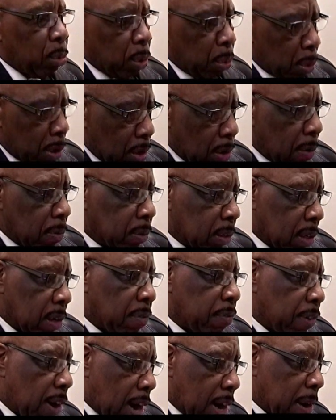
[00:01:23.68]
we went over to
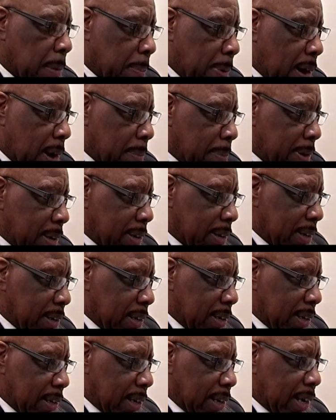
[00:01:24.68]
the fire department
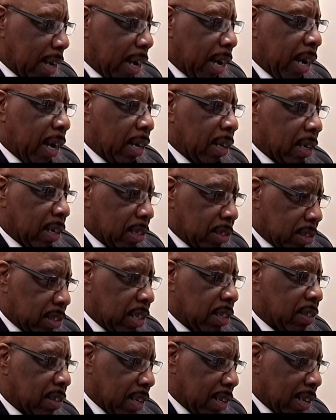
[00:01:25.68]
and
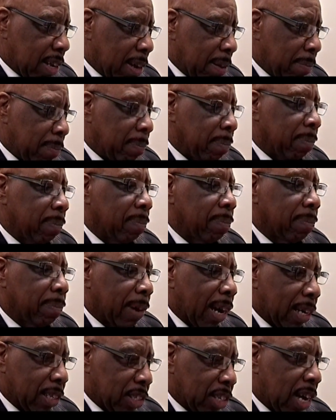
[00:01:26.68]
assisted them
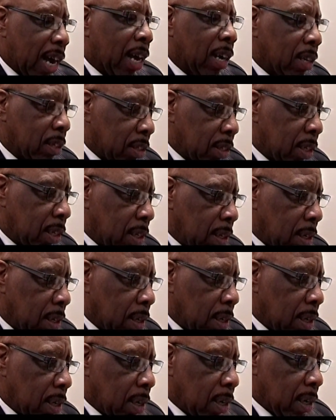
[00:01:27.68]
by
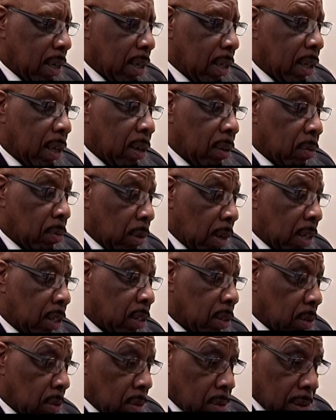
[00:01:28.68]
challenging the
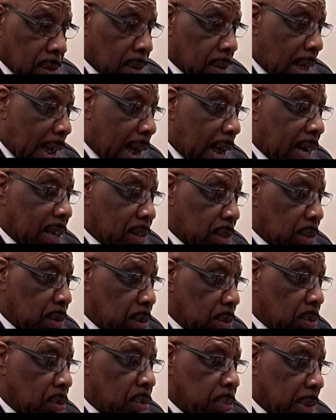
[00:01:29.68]
racial
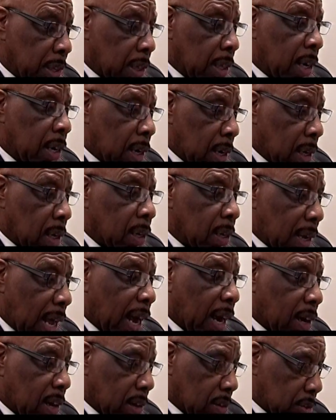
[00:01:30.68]
attitudes within
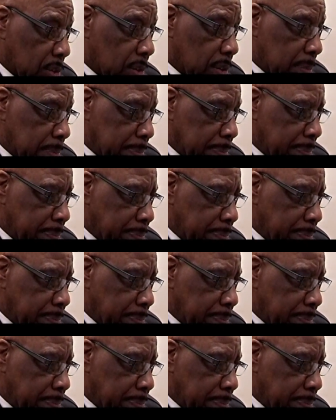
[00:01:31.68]
that culture.